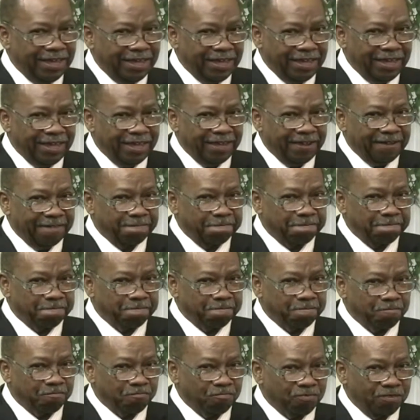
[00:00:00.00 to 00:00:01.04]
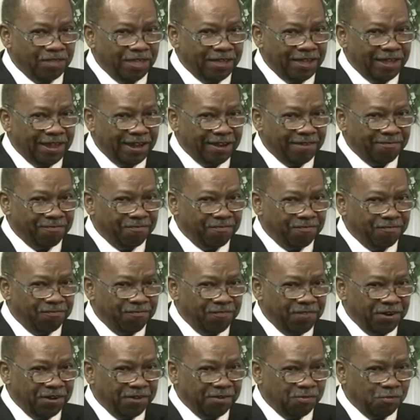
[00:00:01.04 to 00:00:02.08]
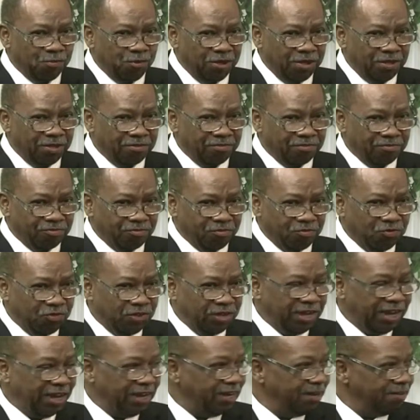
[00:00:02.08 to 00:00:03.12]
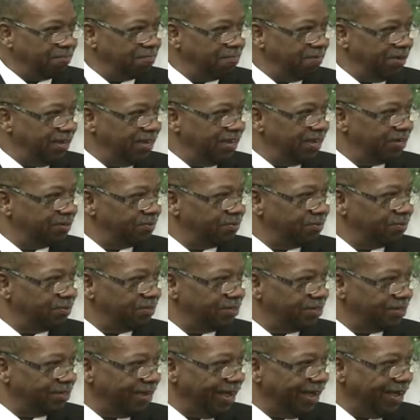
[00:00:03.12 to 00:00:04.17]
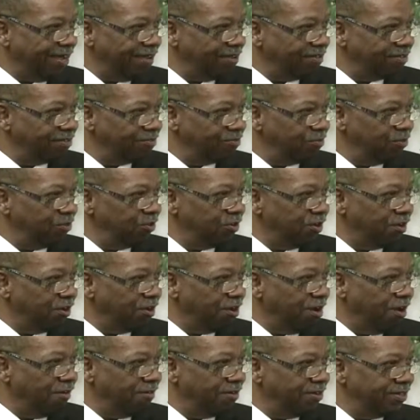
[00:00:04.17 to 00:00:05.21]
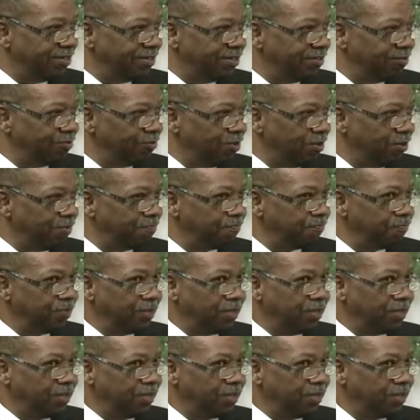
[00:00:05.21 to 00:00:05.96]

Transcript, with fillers: and they had very well created management styles where you can go and says, well,